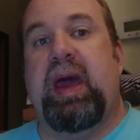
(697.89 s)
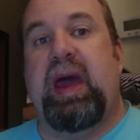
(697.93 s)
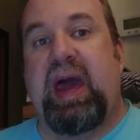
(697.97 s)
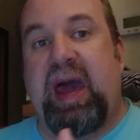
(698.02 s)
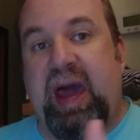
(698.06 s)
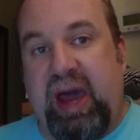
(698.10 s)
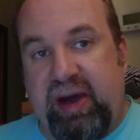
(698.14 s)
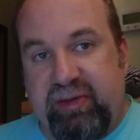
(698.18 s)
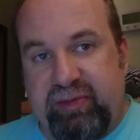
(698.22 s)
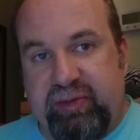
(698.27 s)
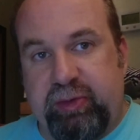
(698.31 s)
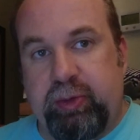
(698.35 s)

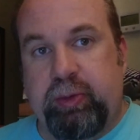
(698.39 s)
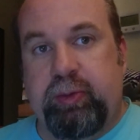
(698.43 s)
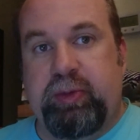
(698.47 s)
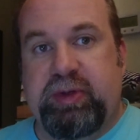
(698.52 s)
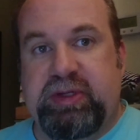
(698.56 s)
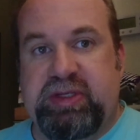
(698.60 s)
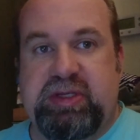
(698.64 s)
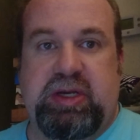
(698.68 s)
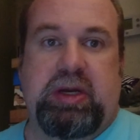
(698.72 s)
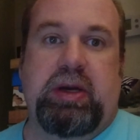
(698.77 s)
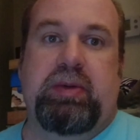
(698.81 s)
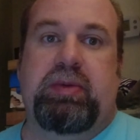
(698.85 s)
after we
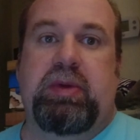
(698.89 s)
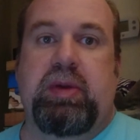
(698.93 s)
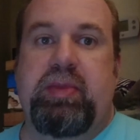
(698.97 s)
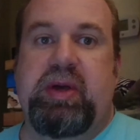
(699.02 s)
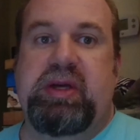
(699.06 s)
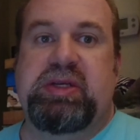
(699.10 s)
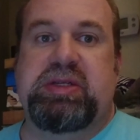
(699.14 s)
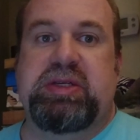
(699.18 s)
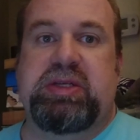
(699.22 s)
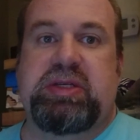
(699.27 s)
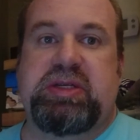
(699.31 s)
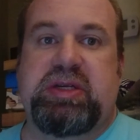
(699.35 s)
set up the
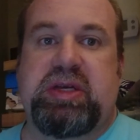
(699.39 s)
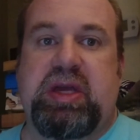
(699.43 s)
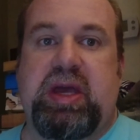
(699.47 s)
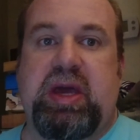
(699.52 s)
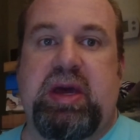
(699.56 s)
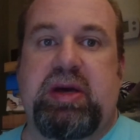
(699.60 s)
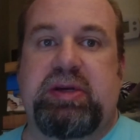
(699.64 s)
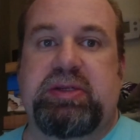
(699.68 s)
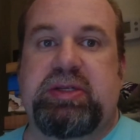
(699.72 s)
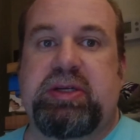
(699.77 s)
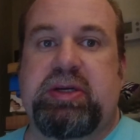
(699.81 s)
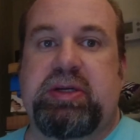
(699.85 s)
business accounts,